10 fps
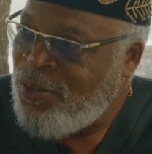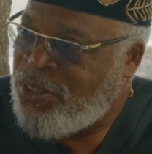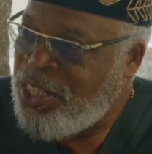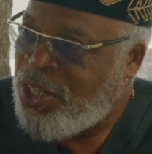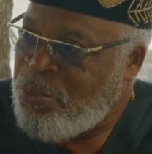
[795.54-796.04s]

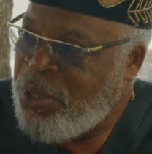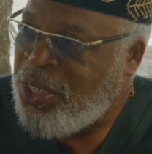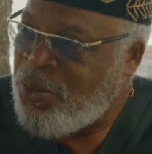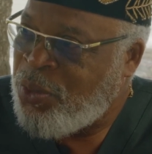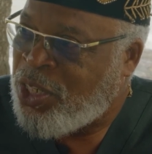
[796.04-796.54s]
seek a
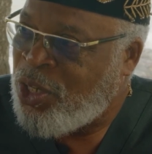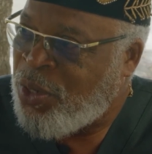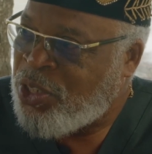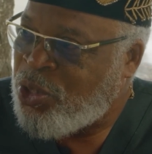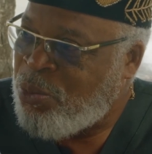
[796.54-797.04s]
meeting with the
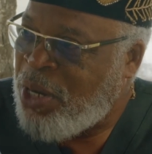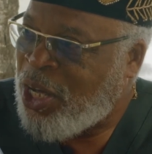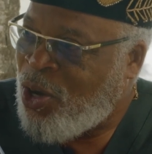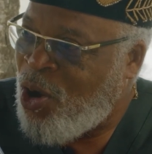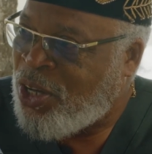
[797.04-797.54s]
Congressional
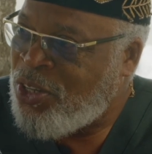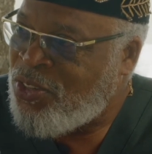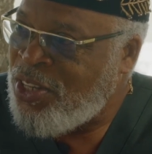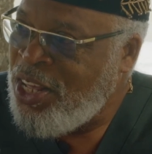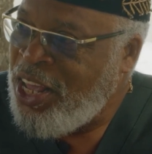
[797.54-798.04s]
Black
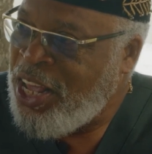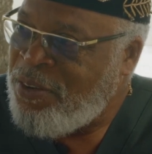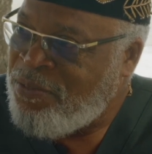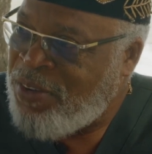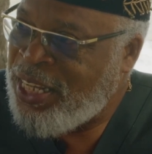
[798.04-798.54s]
Caucus,
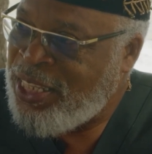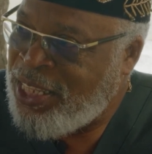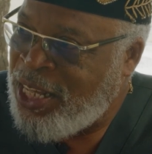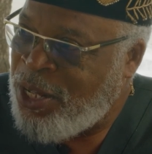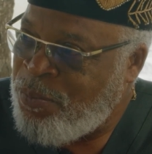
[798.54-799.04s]

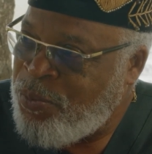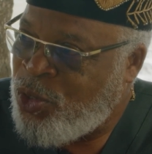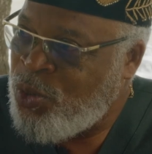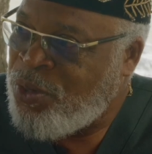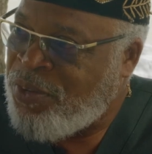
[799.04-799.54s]
invite
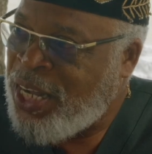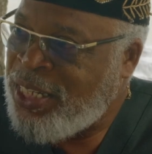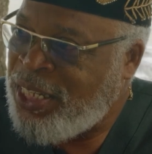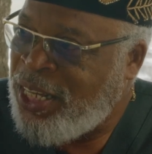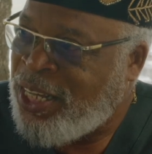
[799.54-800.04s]
them to
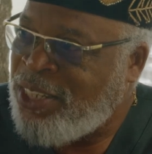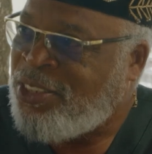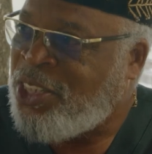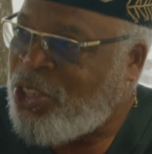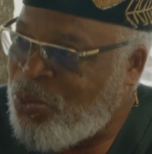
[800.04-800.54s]
invite their
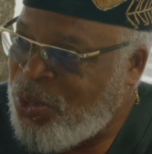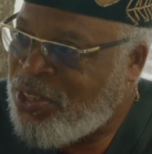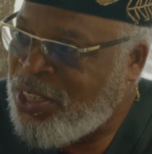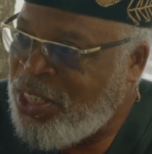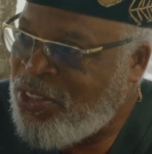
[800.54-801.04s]

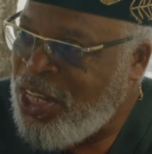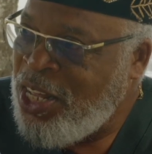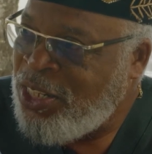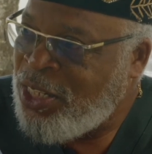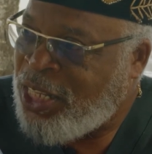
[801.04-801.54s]
constituencies
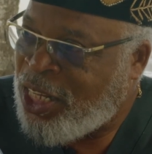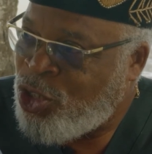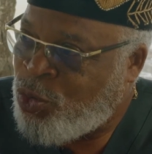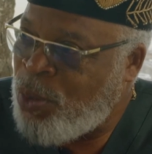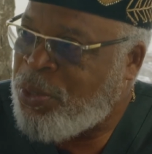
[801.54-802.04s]
to take
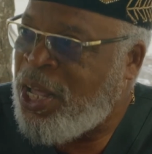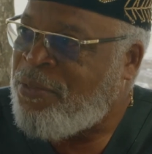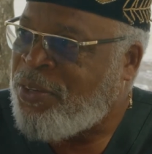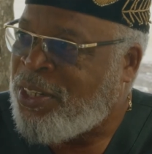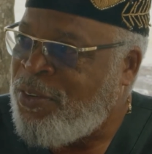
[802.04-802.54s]
a trip to
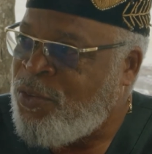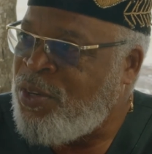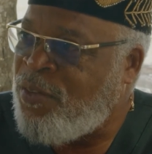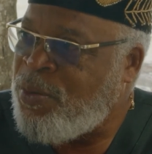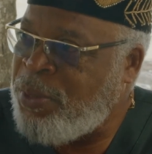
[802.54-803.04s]
Africa. If
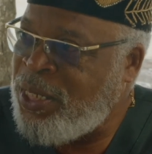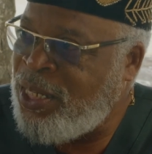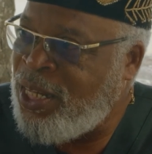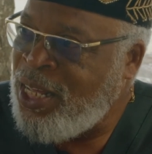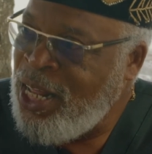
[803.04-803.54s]
you've never been
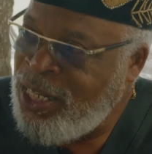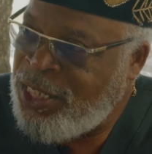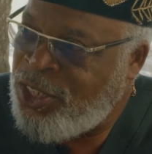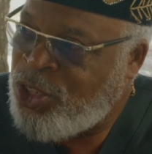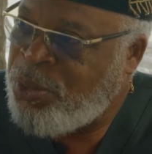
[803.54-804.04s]
there,
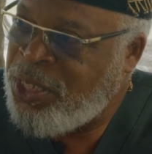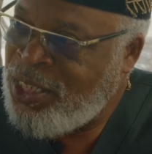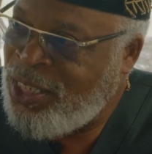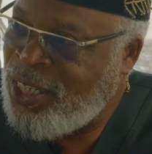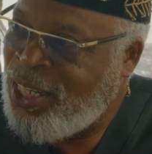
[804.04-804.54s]
let this be
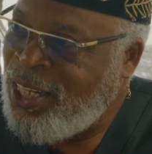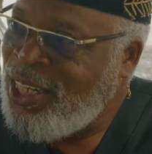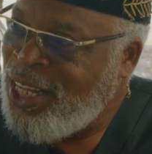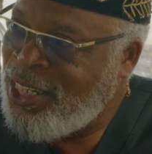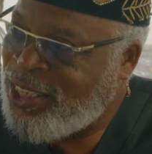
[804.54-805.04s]
the year
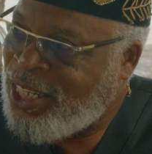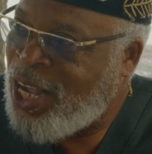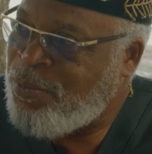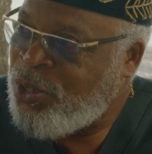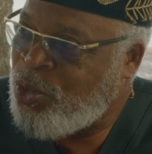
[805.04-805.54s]
and the
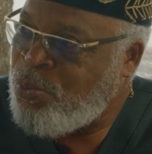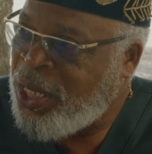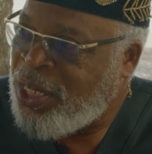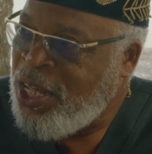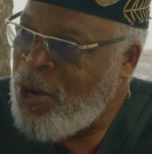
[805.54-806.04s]
time that you
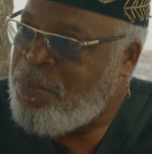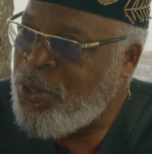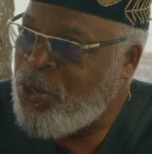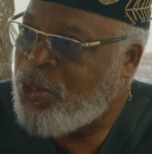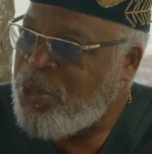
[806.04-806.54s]
make a
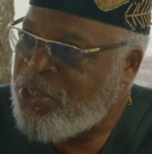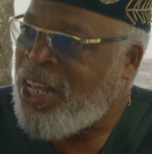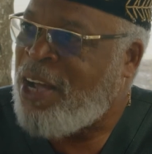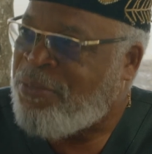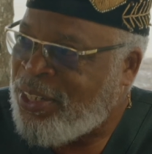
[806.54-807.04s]
pilgrimage
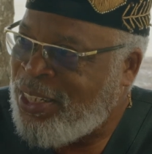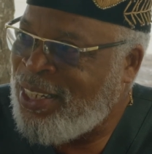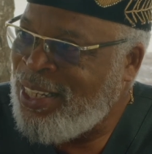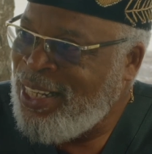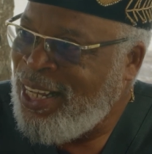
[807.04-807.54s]
to
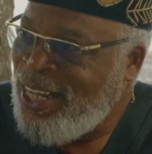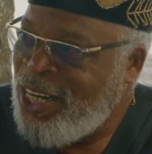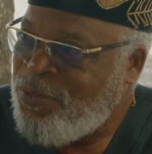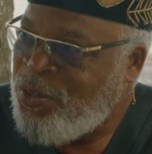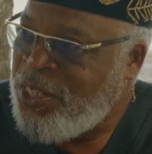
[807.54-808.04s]
Africa.
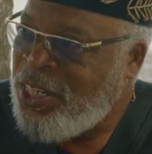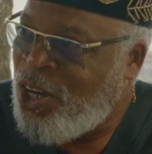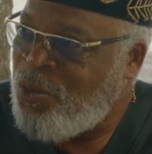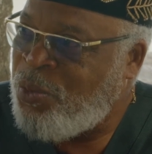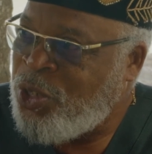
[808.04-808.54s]
And if you need
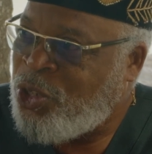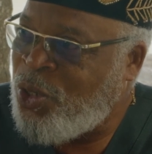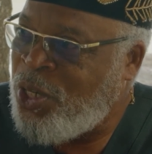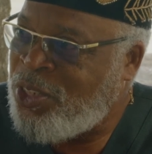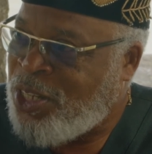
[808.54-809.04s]
help with a
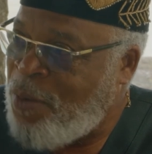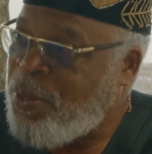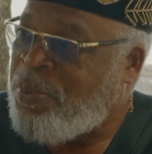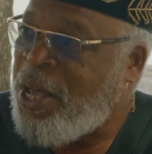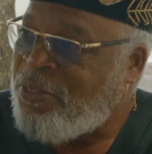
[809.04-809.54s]
choice,
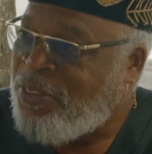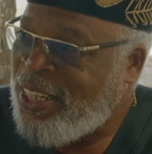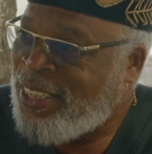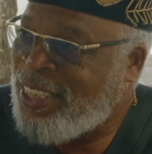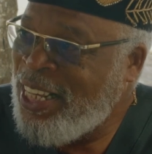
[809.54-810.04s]
come to
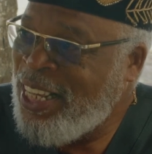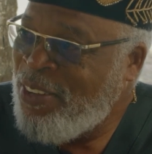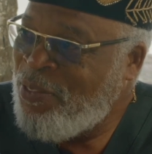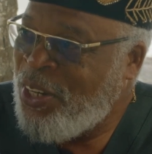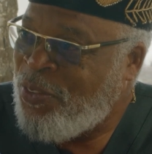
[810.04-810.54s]
PANAFEST.
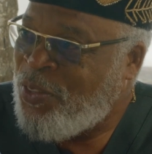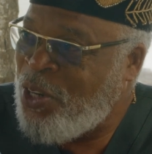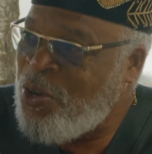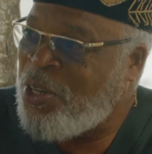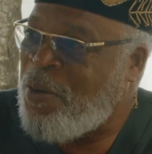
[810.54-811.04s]
But if you
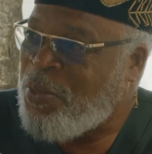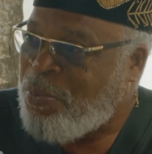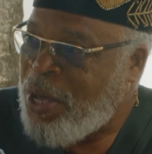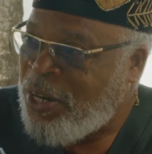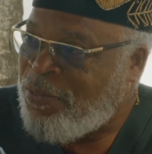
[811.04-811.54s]
don't come
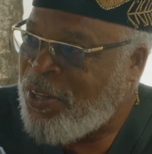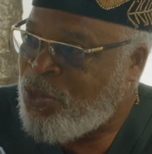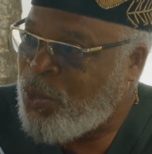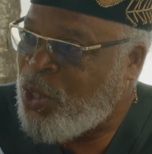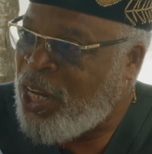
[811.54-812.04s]
to
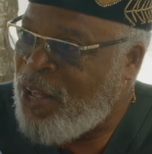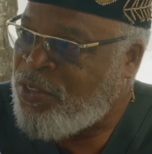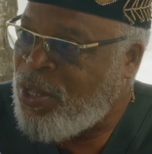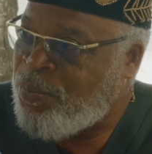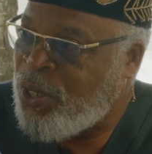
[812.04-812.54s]
PANAFEST, we're going to
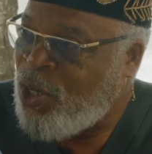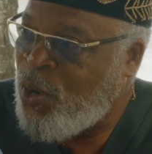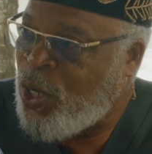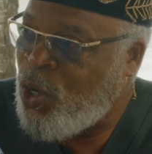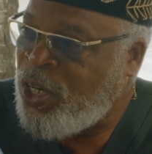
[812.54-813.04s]
have something
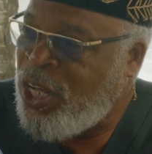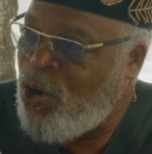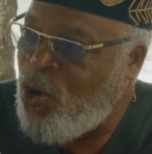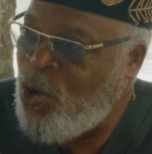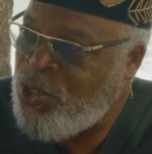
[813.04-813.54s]
going on
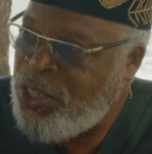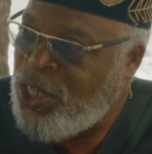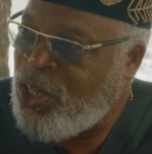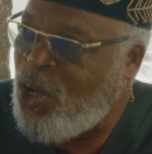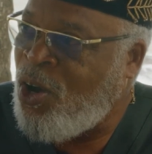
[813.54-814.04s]
all
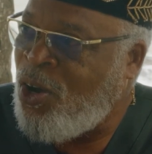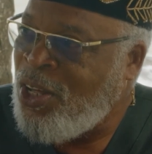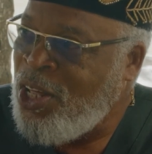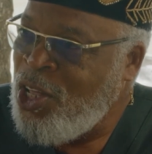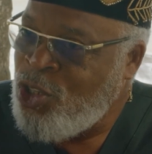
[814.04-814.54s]
year
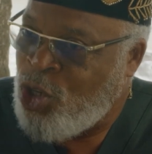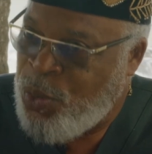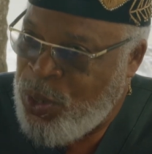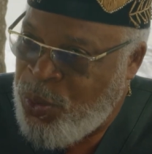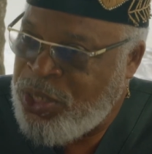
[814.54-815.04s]
long. So
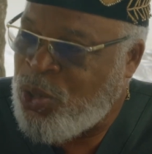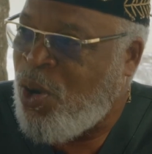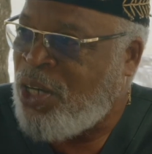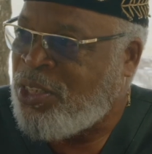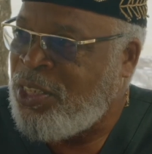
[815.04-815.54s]
we went to
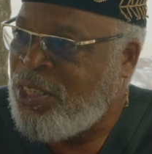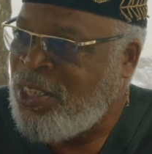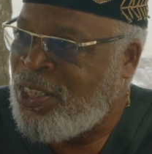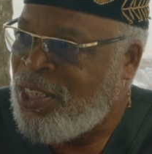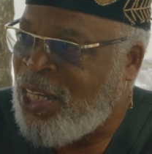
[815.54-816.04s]

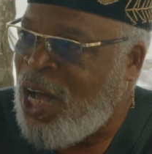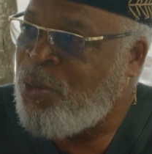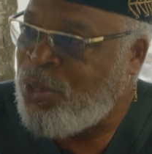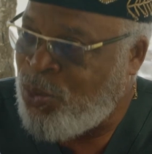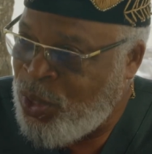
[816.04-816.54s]
Washington, D.C. I
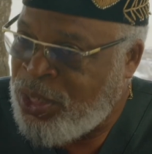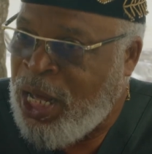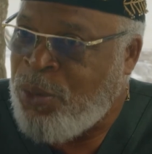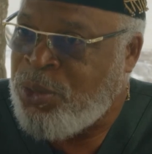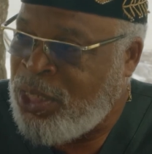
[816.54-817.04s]

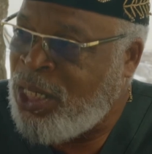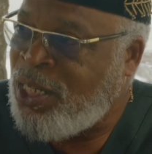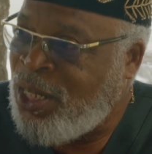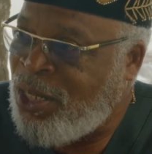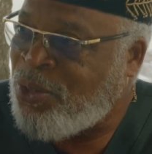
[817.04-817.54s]
was there
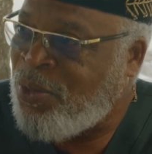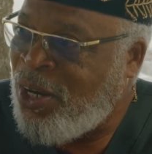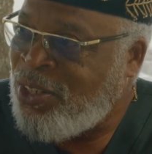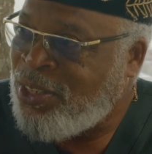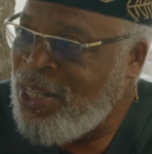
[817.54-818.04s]
in the
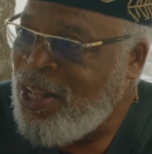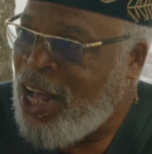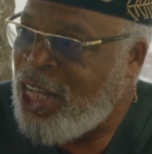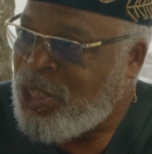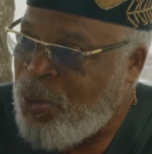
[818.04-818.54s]
entourage.
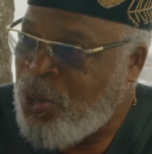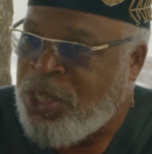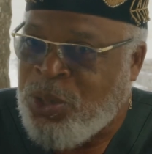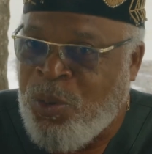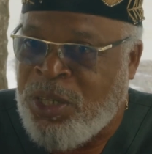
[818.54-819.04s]
I
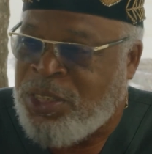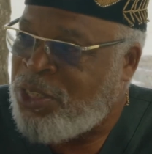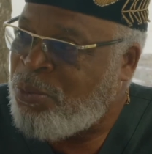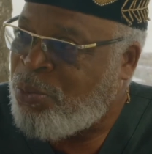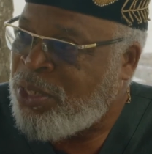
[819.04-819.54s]
spoke at the
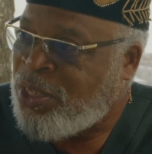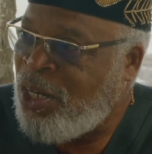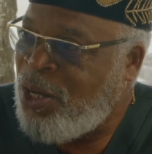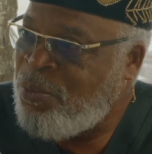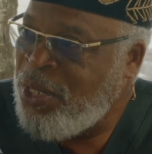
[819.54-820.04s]
Washington Press
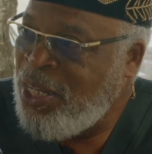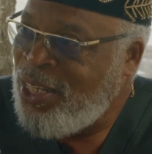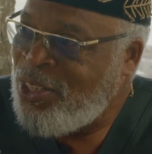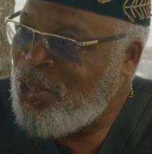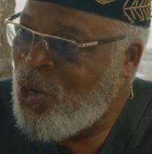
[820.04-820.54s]
Club,
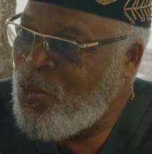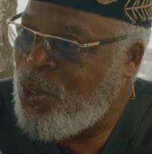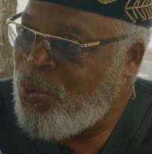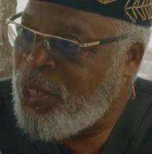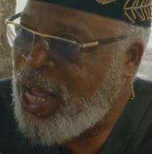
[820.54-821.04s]
you know,
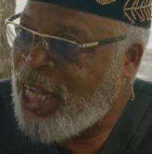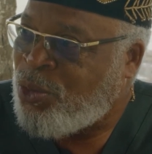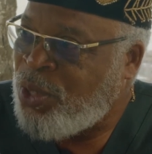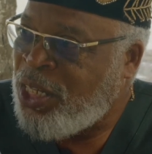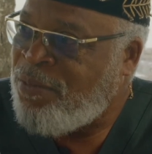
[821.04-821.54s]
where we
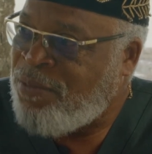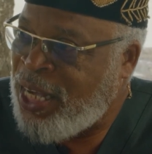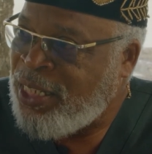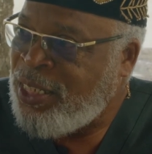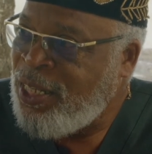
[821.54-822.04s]
actually
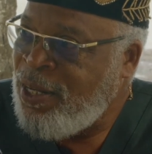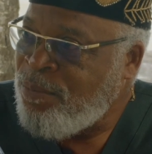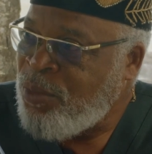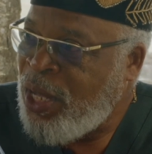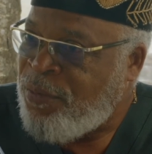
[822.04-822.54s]
invited
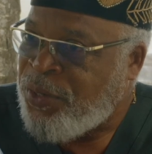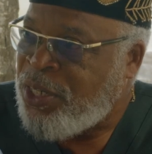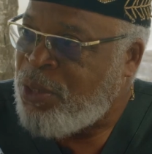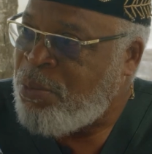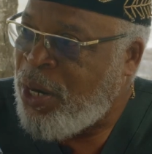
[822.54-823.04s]

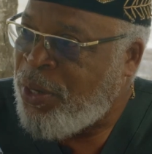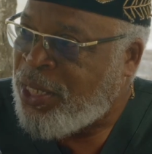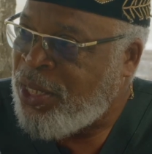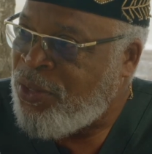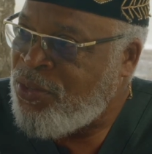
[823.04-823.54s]
African
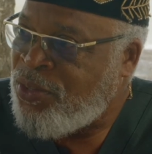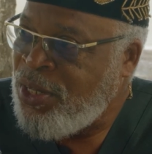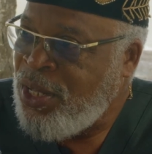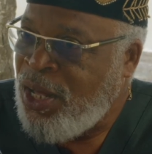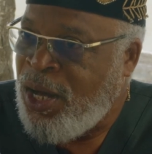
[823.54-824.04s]

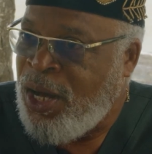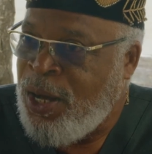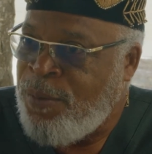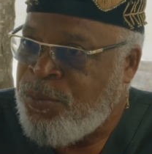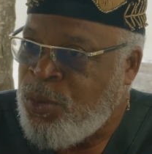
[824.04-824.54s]
Americans
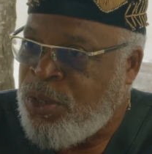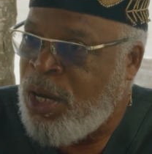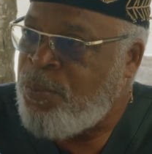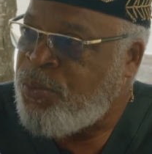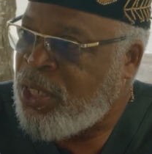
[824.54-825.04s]
to
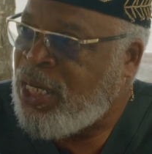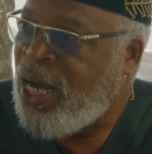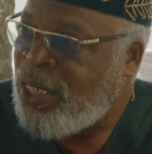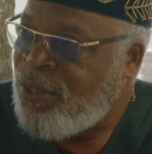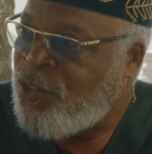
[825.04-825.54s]
come to
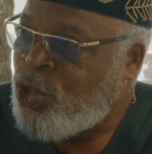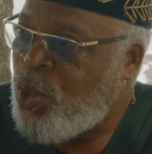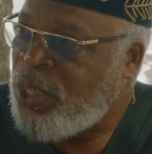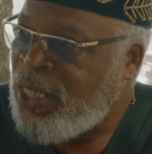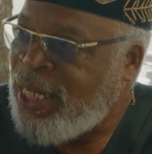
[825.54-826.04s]
Ghana for
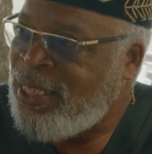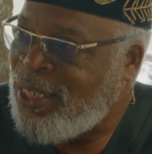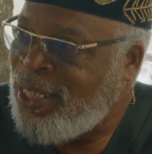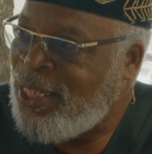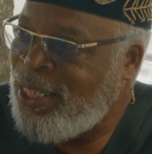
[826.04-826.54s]

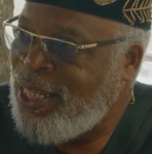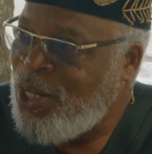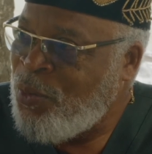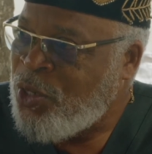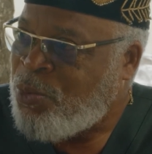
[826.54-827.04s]
2019
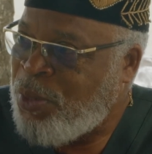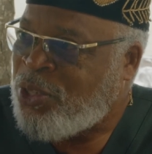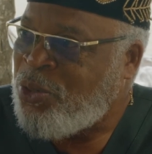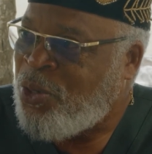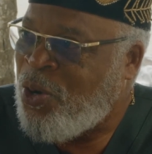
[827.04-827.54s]
with a
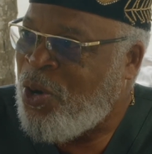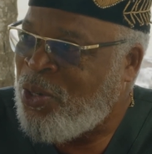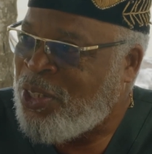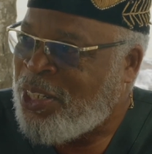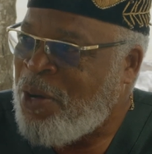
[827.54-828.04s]
special
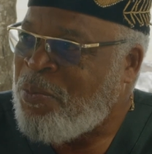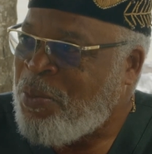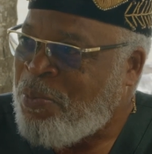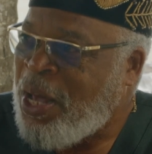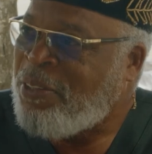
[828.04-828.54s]
call to come
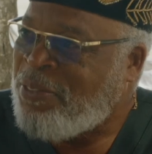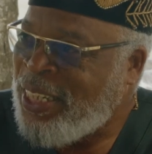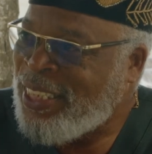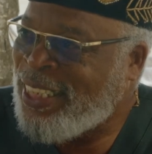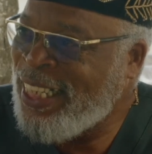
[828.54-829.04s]
to
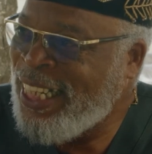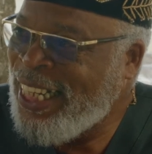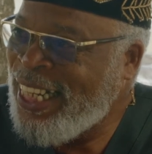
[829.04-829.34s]
PANAFEST.